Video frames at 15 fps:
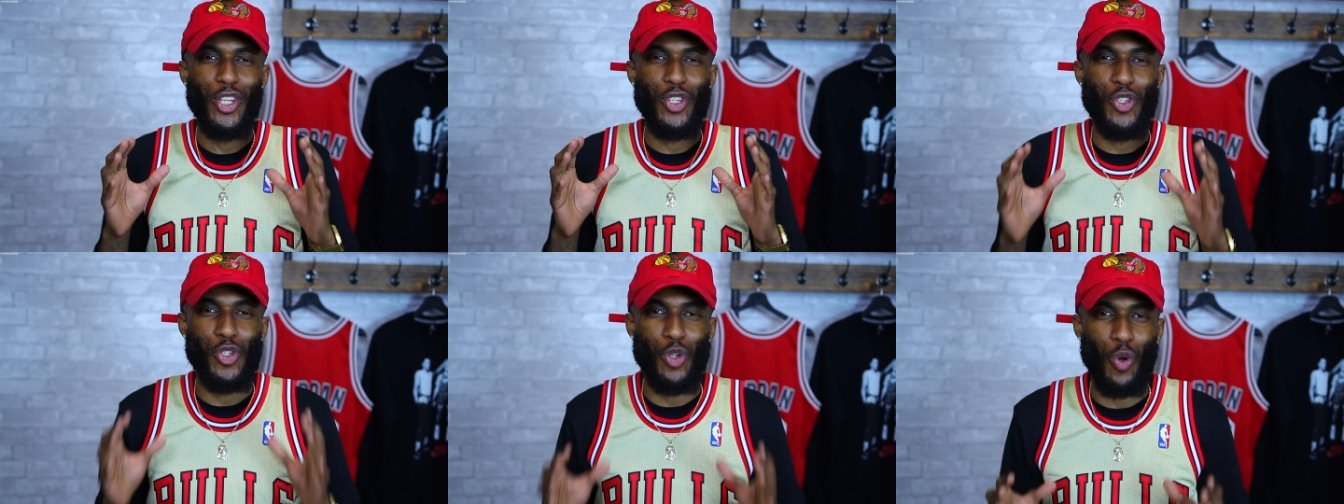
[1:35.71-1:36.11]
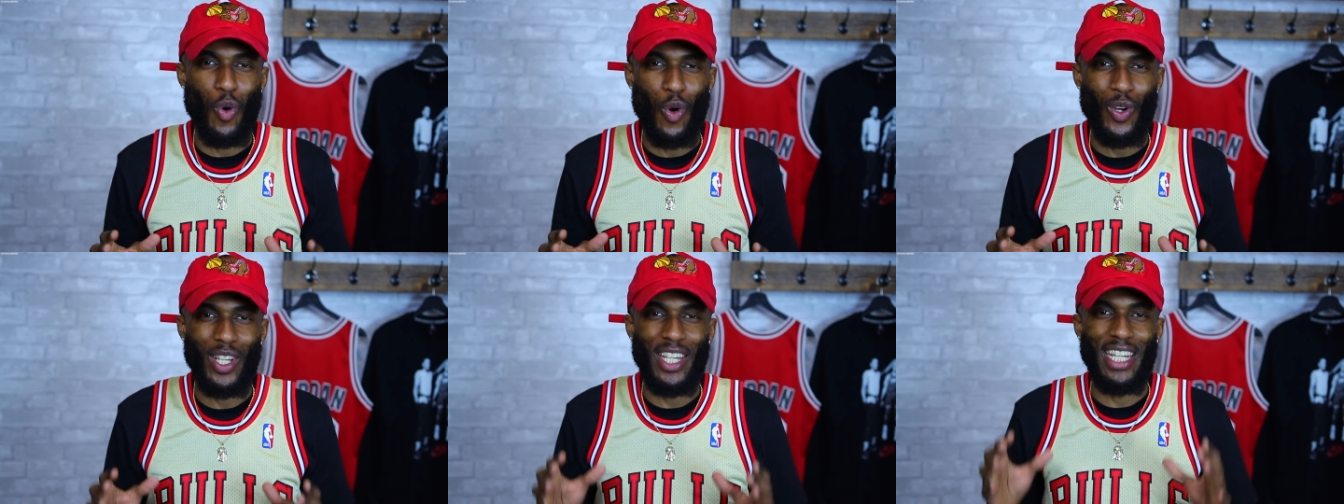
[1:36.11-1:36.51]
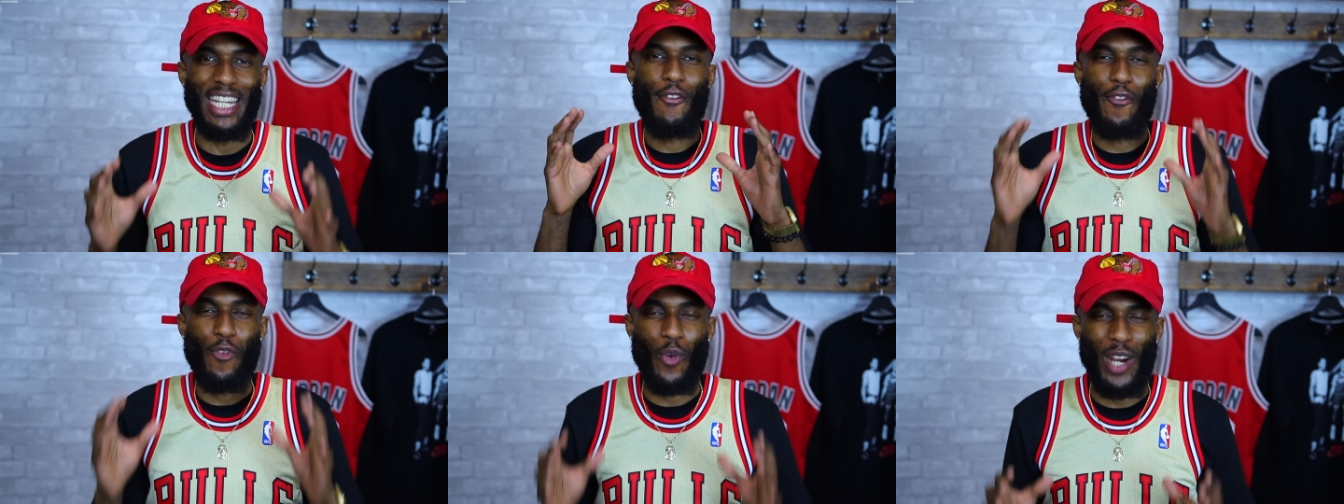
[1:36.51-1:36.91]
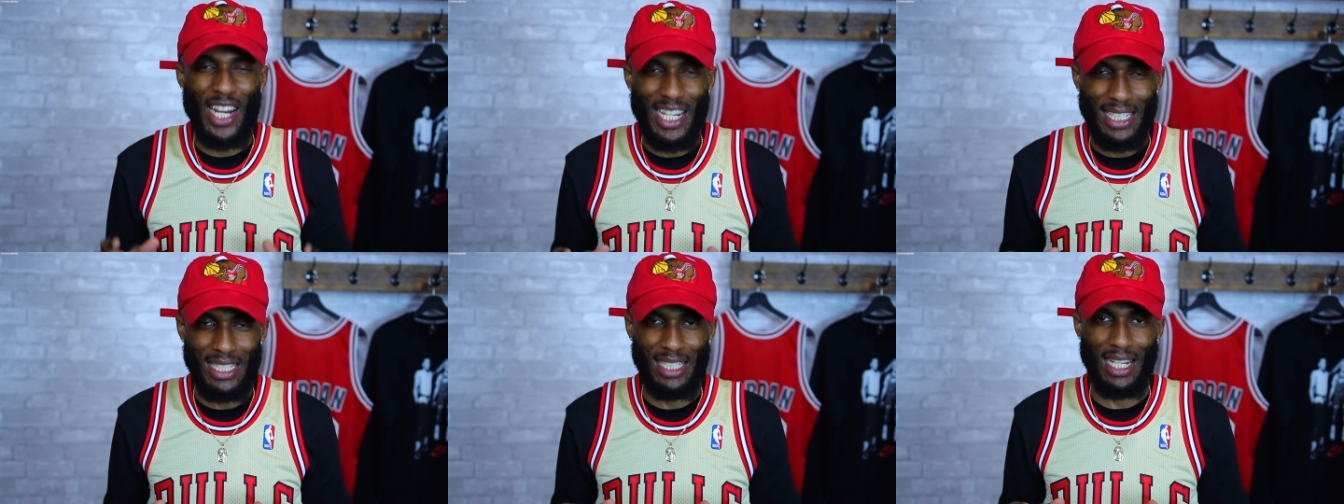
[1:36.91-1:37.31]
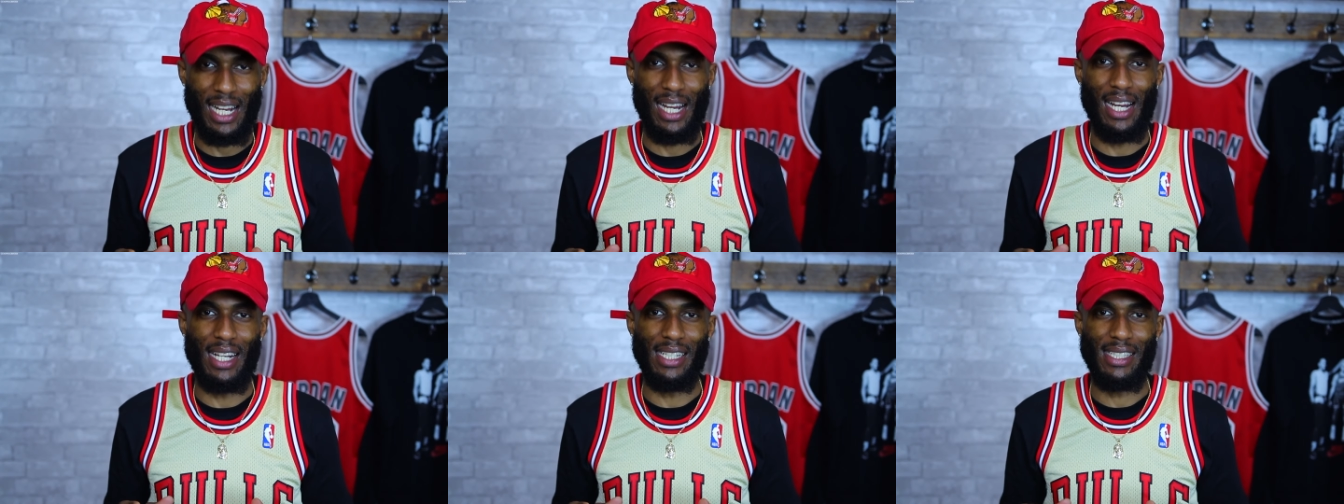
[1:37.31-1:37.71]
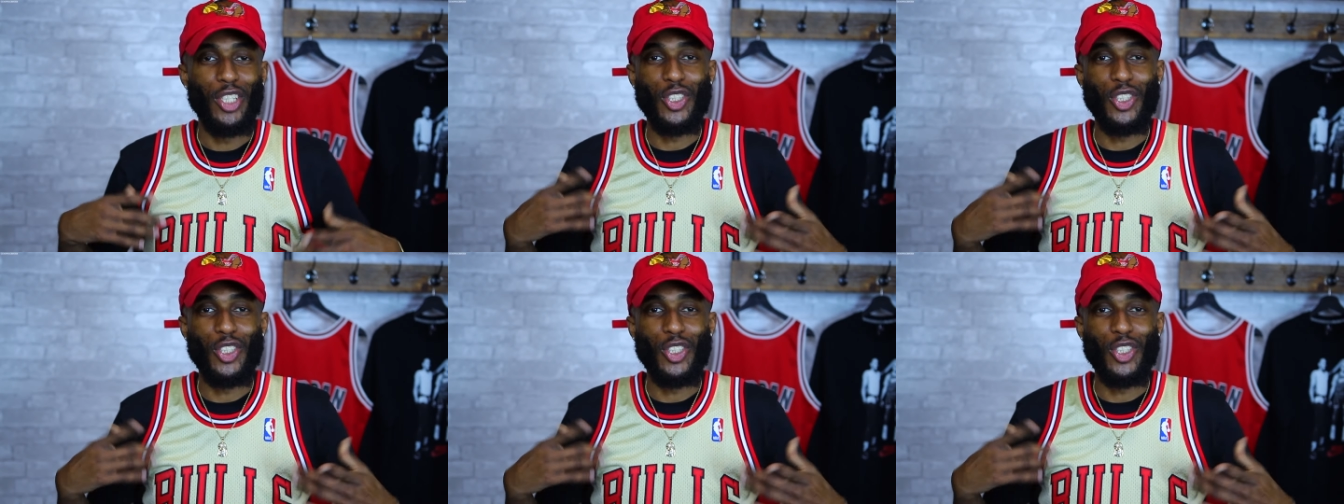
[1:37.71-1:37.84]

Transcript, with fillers: Jordan franchise.